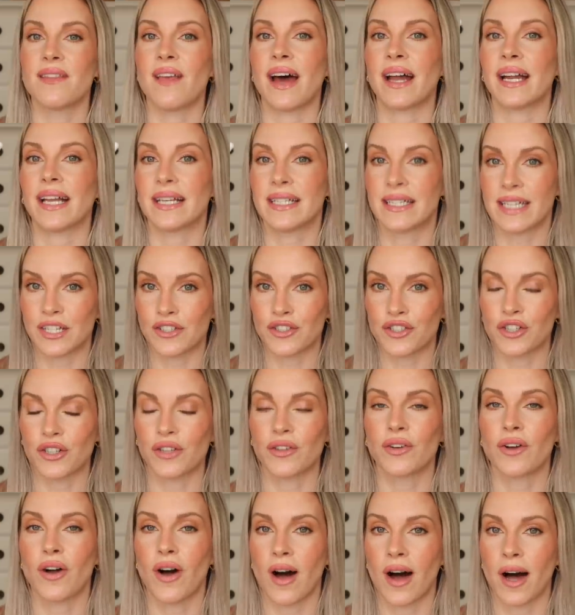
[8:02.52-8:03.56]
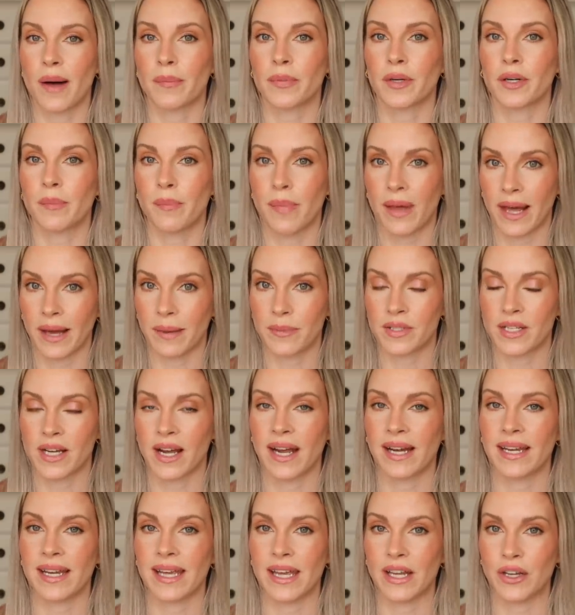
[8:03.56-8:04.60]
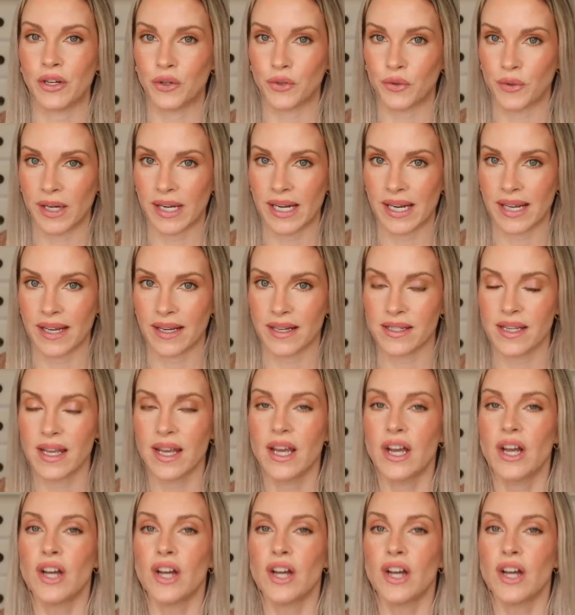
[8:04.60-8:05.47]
that additional copper peptide ingredient.